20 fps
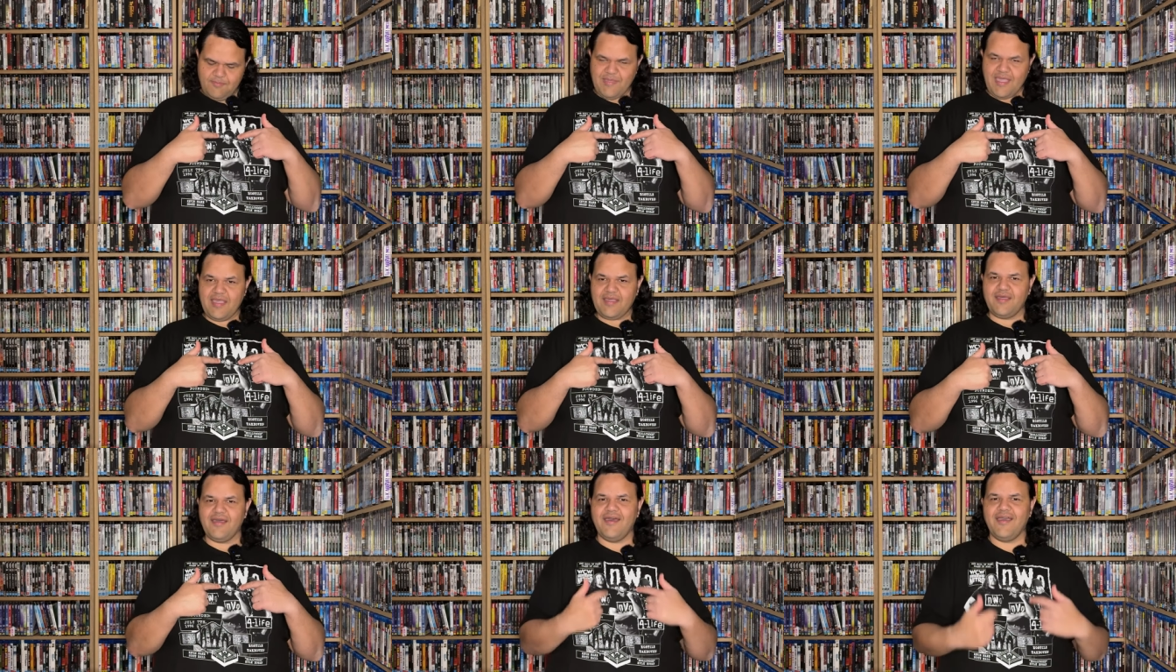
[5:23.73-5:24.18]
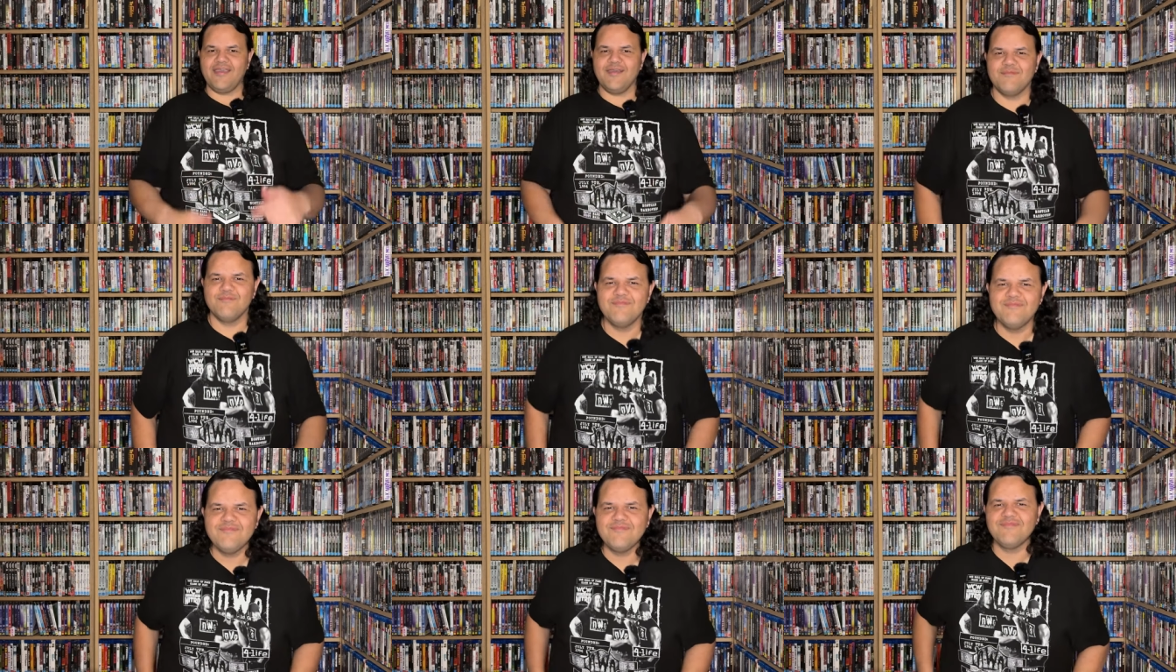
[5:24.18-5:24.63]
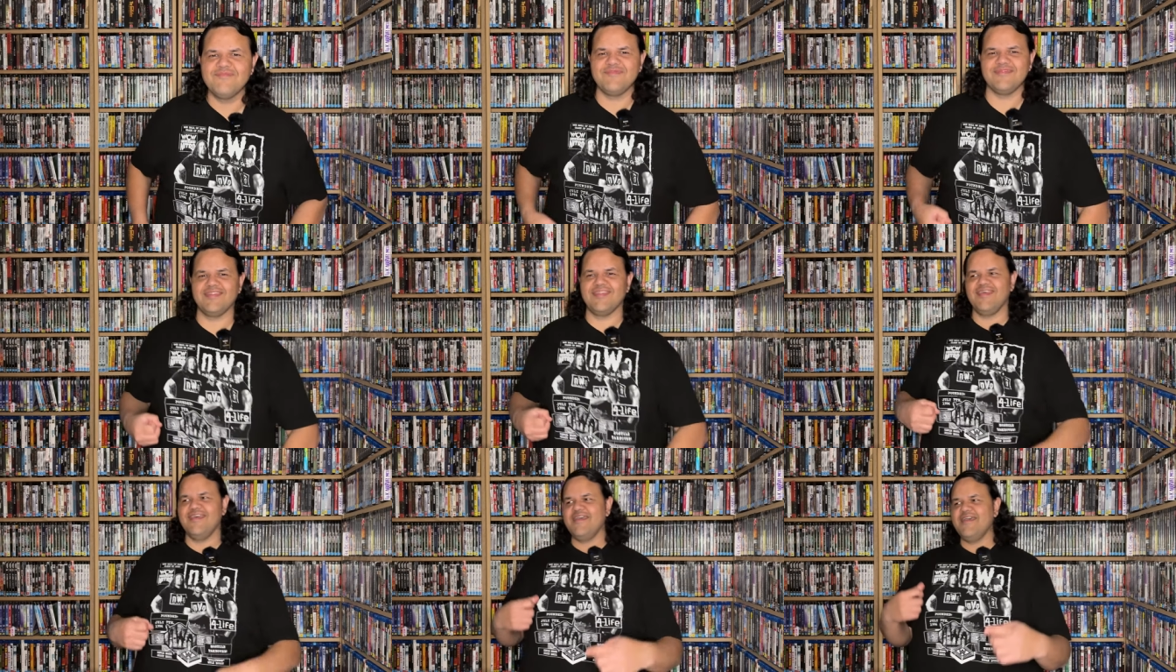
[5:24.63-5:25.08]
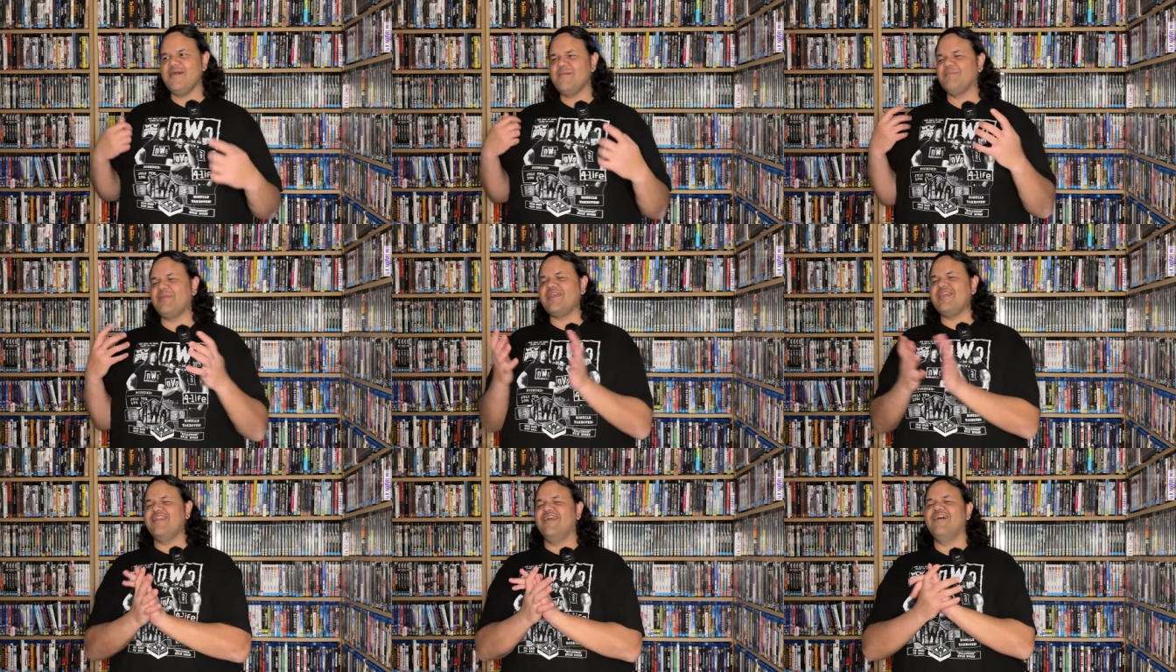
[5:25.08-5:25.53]
bad guy.
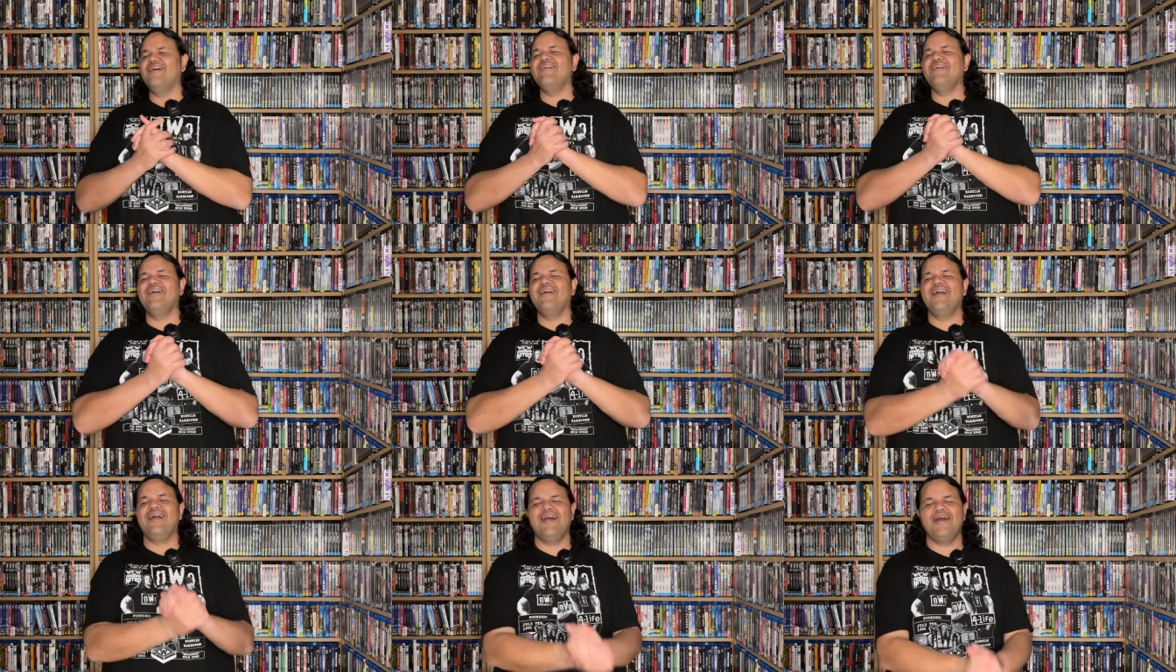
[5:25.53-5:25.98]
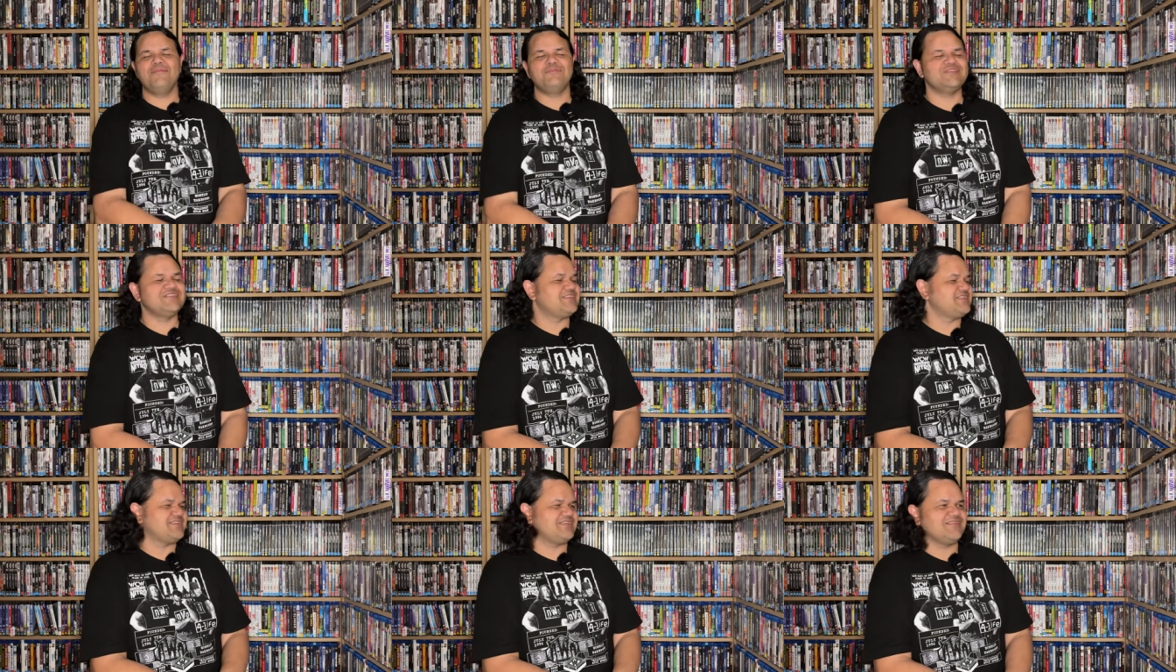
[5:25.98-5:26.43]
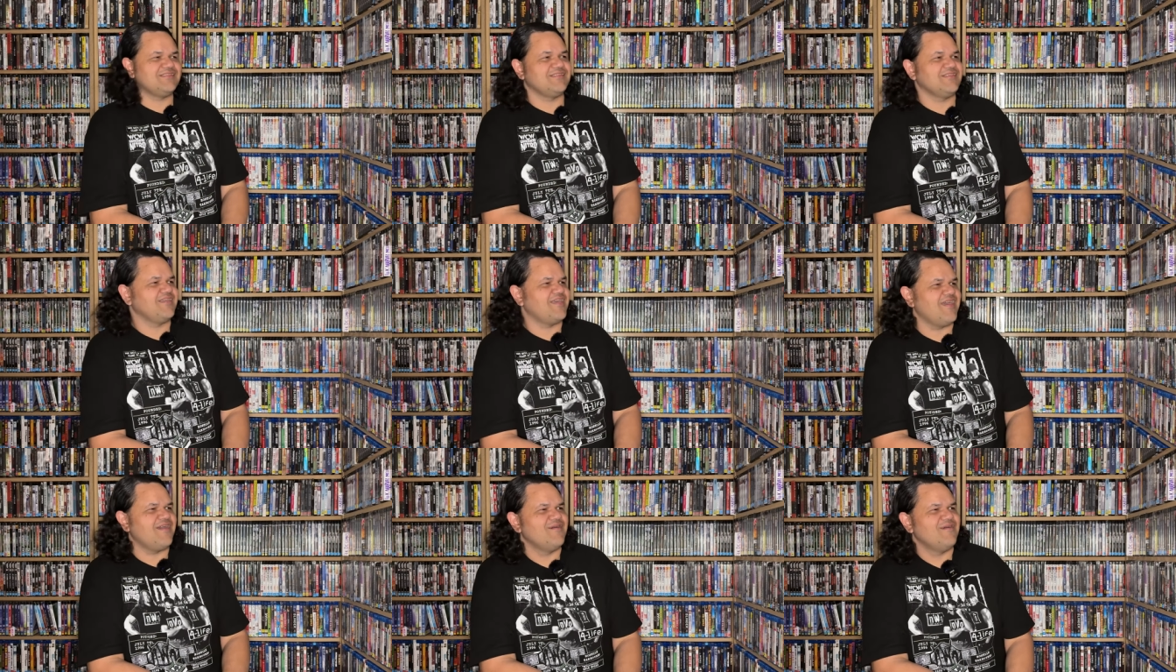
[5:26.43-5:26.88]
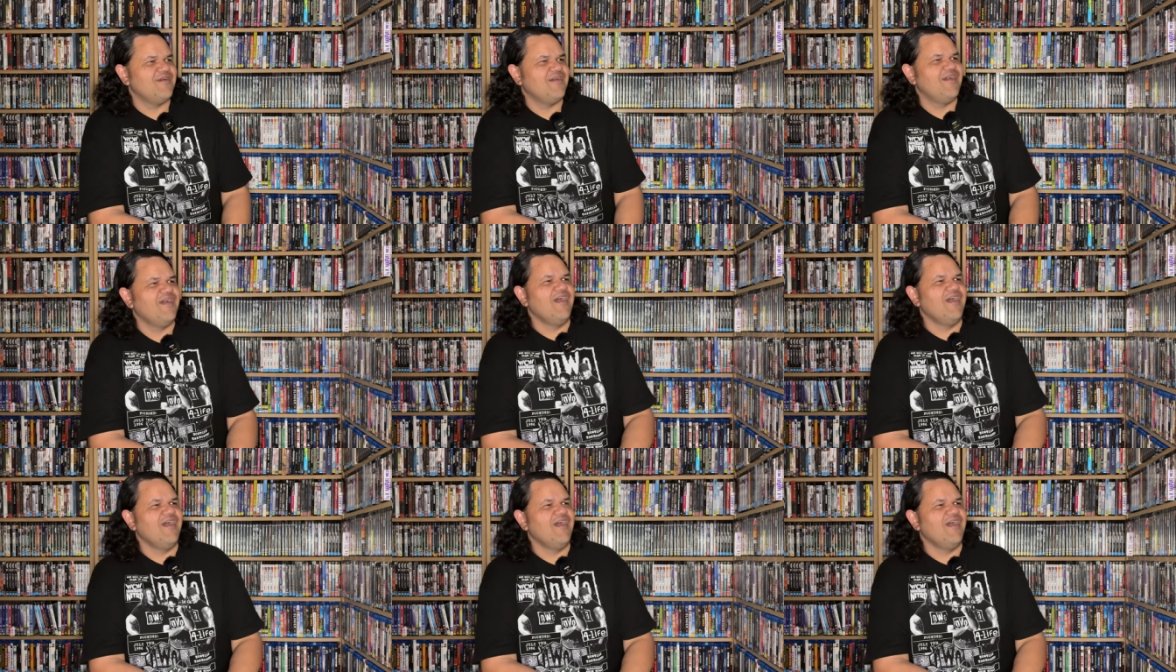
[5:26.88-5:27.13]
But you know, I'm just, yeah.